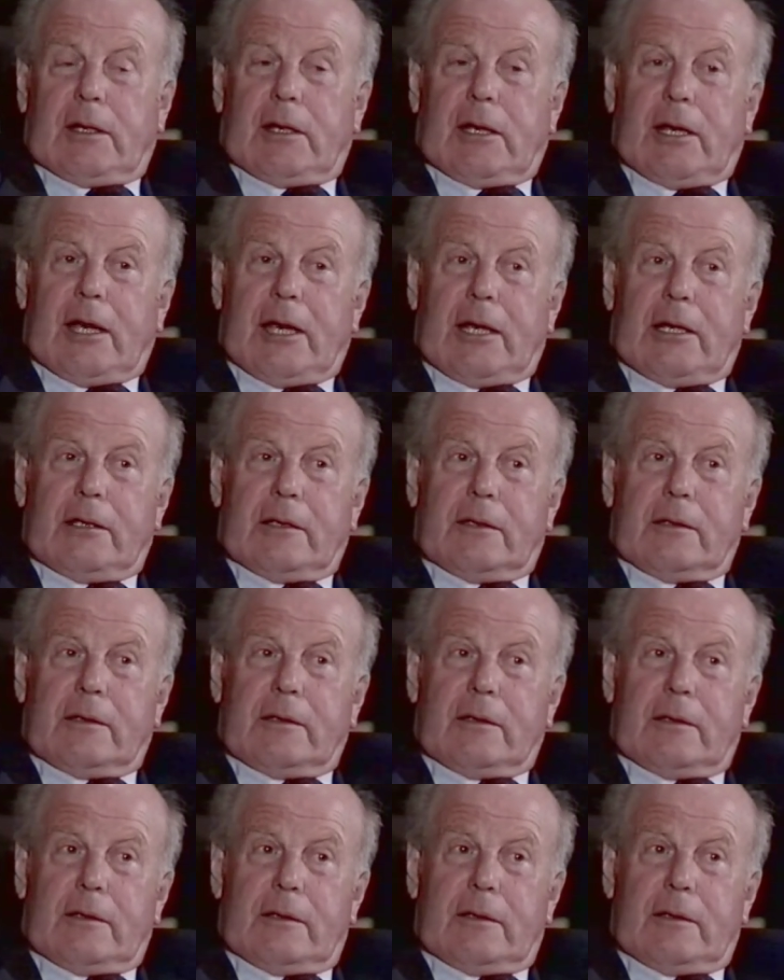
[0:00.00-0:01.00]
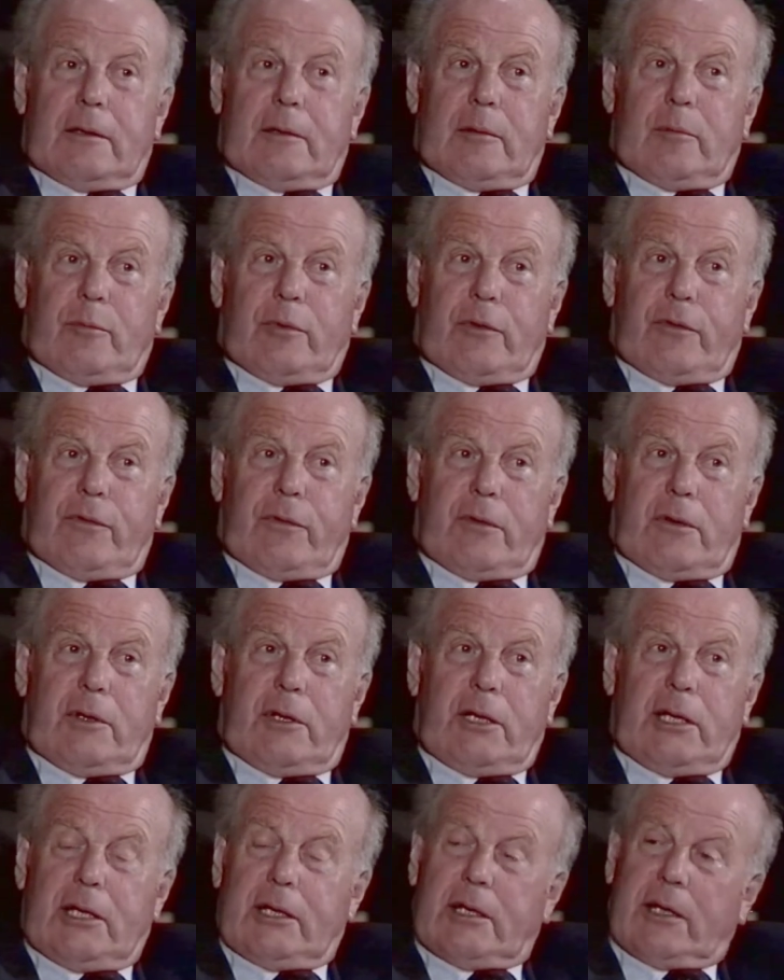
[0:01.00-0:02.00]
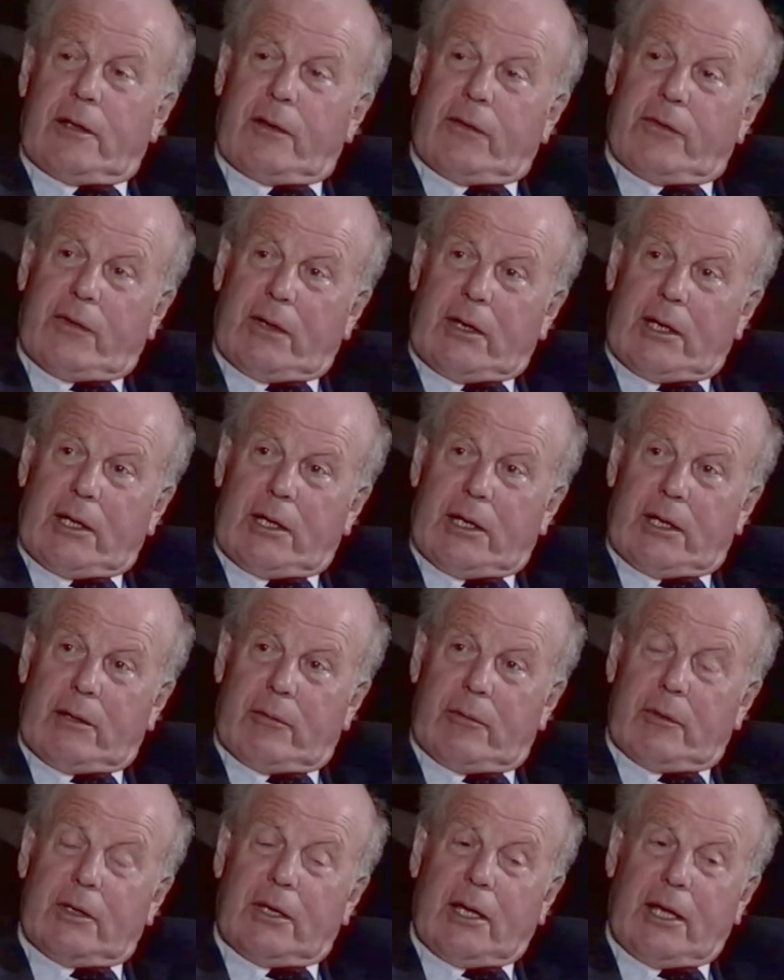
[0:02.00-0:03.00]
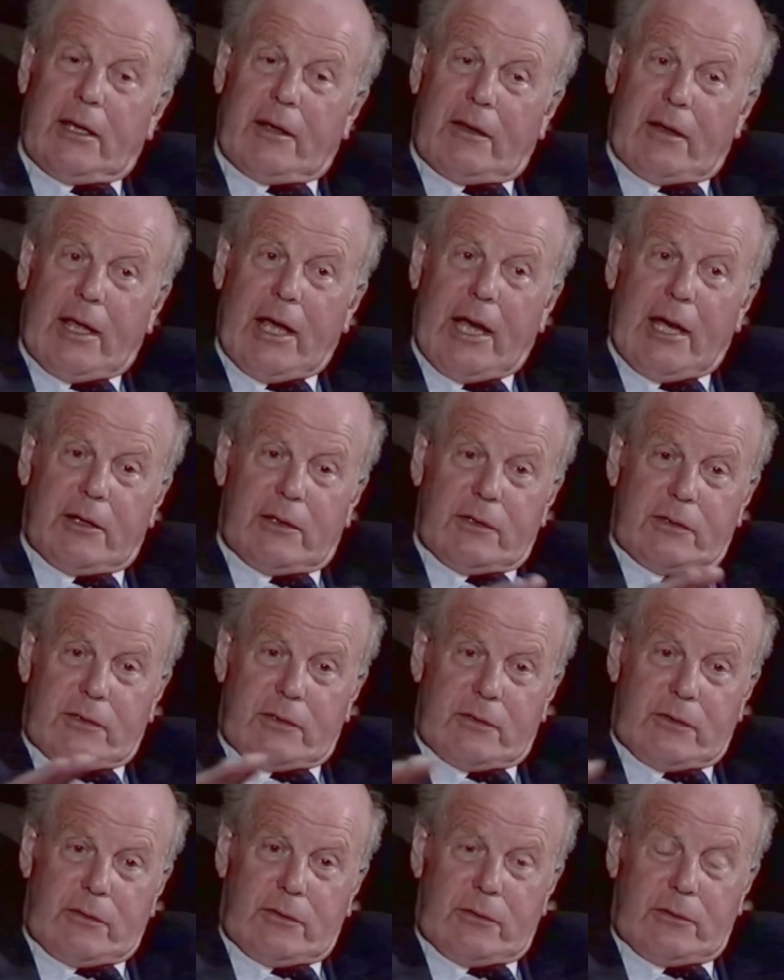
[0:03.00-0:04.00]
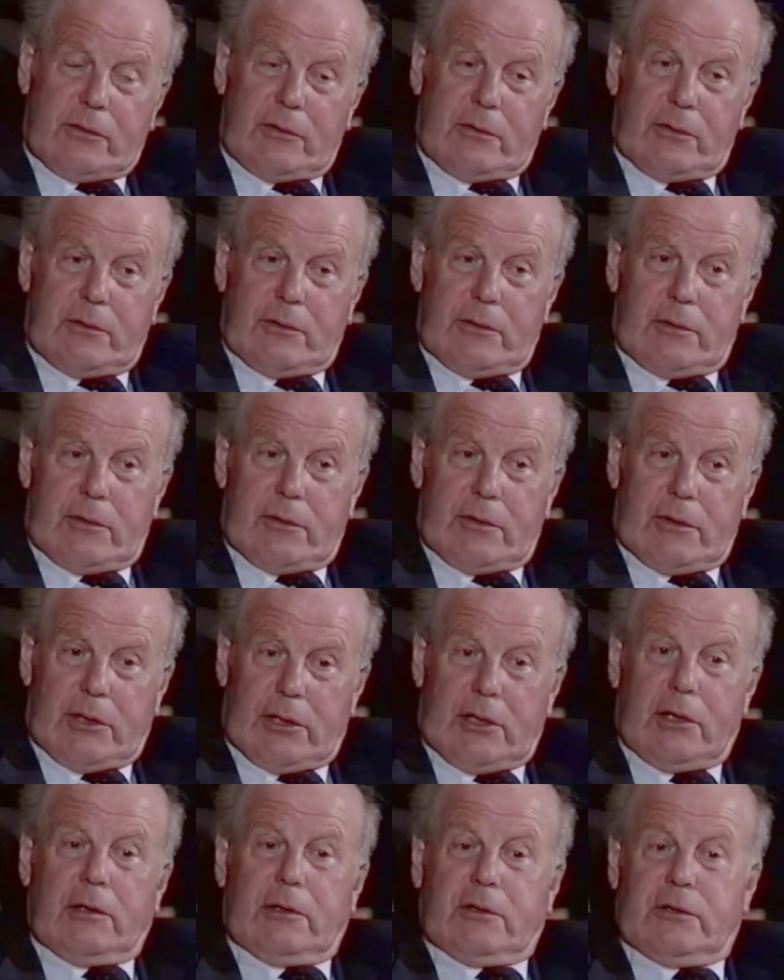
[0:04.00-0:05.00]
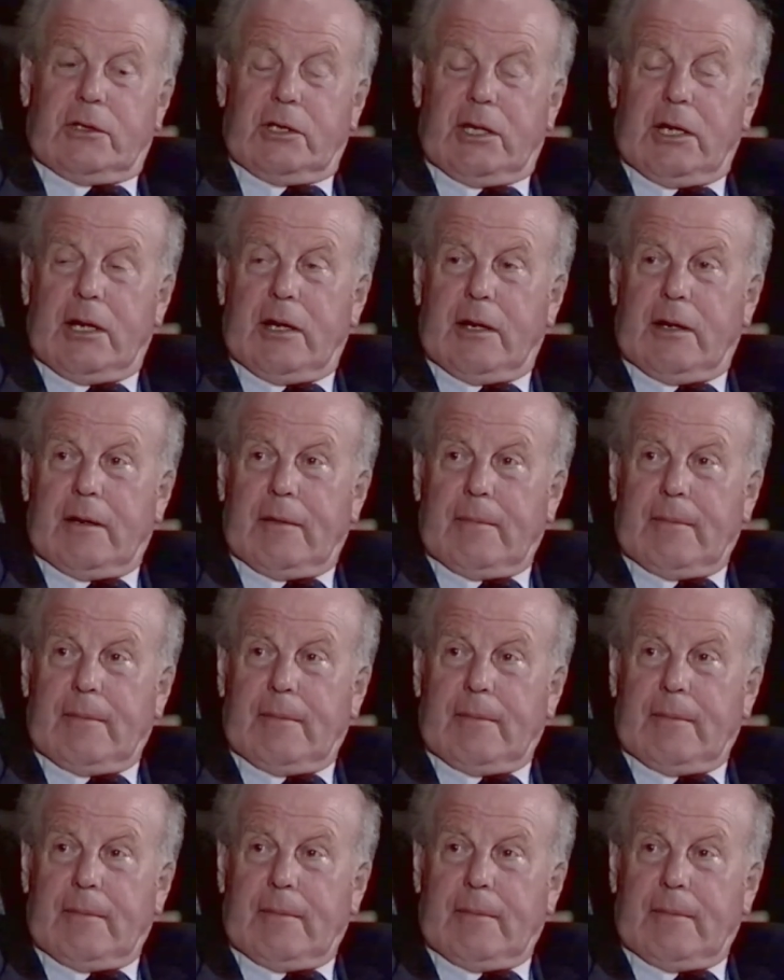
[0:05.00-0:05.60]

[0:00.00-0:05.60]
And before he did a scene, he would take the actors through the whole scene.